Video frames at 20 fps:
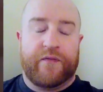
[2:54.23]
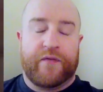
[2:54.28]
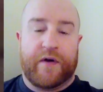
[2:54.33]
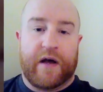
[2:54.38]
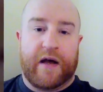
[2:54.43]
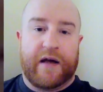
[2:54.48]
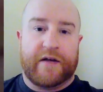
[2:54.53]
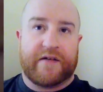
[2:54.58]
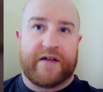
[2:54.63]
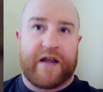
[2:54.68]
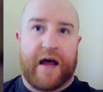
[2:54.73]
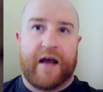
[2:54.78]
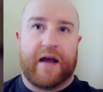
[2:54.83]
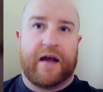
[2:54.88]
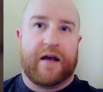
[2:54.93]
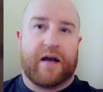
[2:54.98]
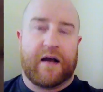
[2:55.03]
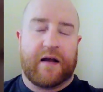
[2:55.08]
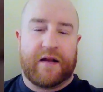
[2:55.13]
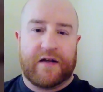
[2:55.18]
It's
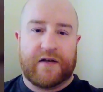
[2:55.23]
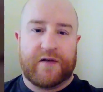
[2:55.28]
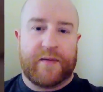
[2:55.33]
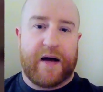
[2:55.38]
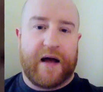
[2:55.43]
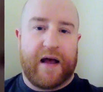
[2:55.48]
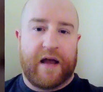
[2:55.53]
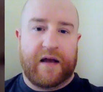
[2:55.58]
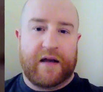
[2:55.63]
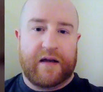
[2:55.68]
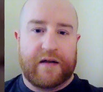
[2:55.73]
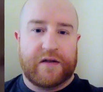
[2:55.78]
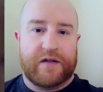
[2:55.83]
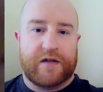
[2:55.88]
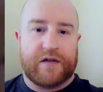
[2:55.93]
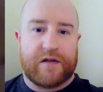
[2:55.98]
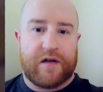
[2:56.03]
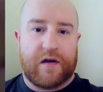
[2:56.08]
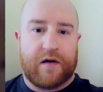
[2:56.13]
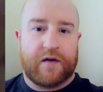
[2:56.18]
like, I think it's about 10
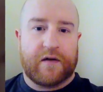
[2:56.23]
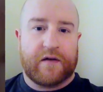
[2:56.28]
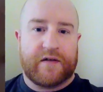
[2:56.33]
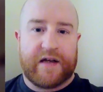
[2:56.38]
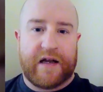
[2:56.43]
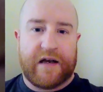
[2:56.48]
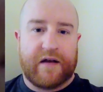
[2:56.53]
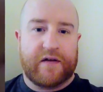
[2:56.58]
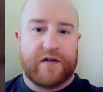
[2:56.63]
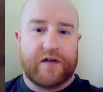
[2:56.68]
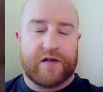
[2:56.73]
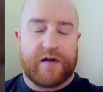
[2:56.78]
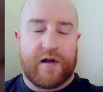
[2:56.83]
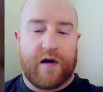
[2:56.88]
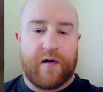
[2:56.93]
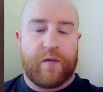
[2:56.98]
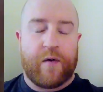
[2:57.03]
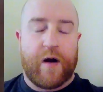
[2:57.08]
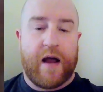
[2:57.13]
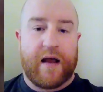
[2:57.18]
digits
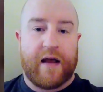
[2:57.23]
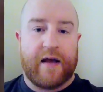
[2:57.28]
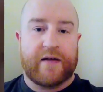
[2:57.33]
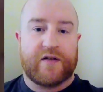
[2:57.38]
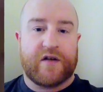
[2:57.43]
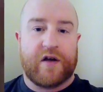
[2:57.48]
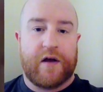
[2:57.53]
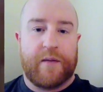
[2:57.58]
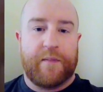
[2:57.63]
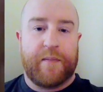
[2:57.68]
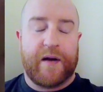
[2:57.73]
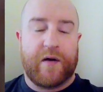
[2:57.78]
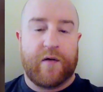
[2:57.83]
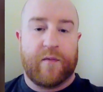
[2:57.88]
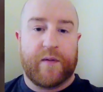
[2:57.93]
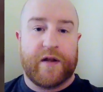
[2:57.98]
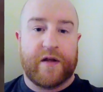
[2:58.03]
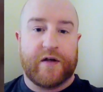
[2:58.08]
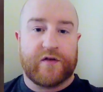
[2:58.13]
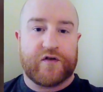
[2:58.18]
long, right? It's a PIN
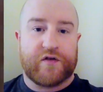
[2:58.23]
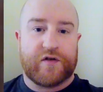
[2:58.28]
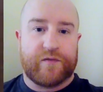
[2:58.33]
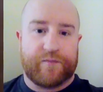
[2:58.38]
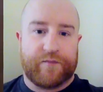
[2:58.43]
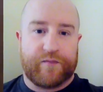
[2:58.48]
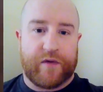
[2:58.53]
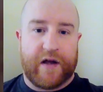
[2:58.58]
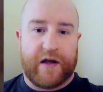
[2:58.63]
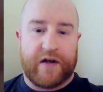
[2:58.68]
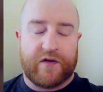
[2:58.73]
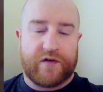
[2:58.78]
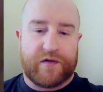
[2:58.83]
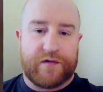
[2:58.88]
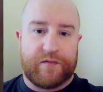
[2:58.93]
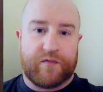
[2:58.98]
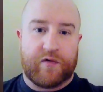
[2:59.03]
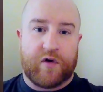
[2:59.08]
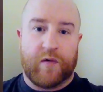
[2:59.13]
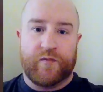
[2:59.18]
number
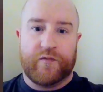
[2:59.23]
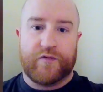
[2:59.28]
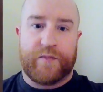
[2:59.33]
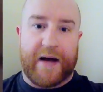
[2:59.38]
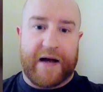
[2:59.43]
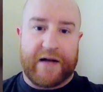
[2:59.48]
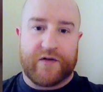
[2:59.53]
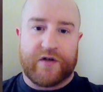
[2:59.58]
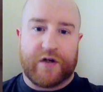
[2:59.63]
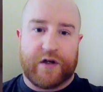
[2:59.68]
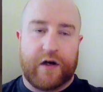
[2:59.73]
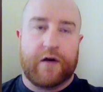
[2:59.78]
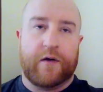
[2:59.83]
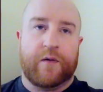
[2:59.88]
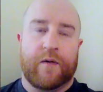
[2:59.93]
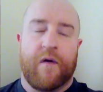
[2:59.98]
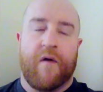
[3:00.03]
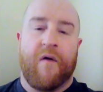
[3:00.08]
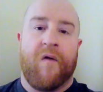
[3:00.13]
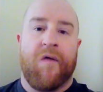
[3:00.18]
it comes back to
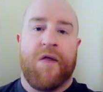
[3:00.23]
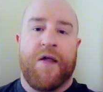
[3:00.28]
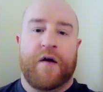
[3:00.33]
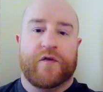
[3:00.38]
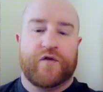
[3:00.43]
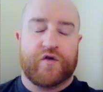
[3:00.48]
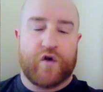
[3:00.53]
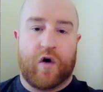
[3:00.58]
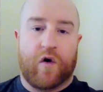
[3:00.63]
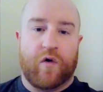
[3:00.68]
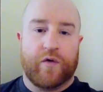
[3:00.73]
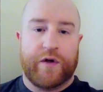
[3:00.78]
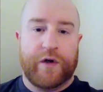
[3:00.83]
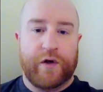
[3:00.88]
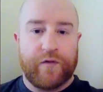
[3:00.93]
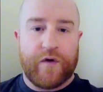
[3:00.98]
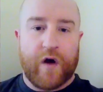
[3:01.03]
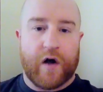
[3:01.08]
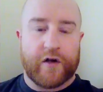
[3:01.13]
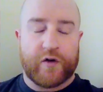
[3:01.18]
you. So
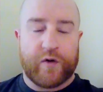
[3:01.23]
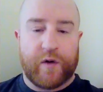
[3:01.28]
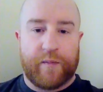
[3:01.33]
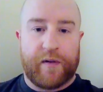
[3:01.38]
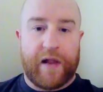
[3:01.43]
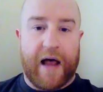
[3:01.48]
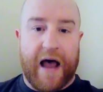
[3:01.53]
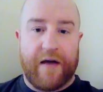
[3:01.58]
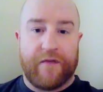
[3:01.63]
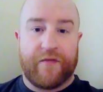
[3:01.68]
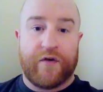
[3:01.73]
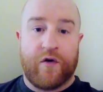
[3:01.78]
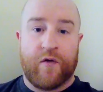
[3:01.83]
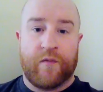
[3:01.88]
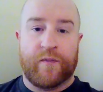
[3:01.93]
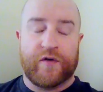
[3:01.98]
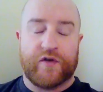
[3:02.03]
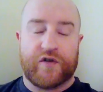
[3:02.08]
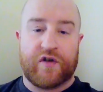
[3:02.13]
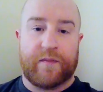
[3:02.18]
you've got to apply for
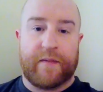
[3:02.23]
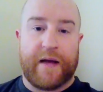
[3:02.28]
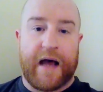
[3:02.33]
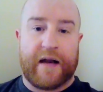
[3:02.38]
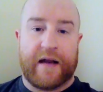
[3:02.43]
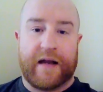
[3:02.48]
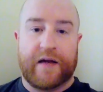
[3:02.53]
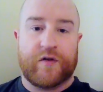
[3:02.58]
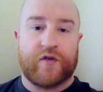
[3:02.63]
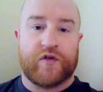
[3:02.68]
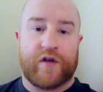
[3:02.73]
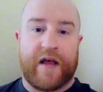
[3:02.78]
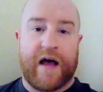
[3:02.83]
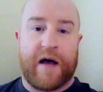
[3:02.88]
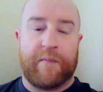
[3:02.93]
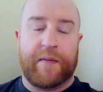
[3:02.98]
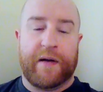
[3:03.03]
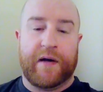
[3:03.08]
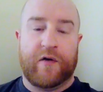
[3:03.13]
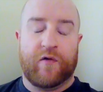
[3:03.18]
numbers to be added to
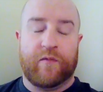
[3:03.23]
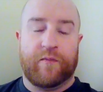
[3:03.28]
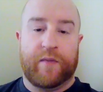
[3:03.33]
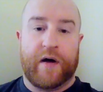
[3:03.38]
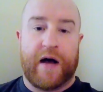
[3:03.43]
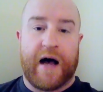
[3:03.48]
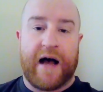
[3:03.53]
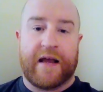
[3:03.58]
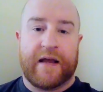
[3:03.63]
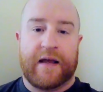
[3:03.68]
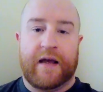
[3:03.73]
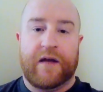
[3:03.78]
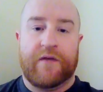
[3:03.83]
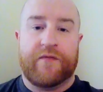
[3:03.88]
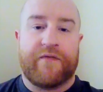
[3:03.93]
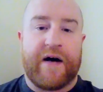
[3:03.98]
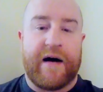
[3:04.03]
that PIN number, i.e.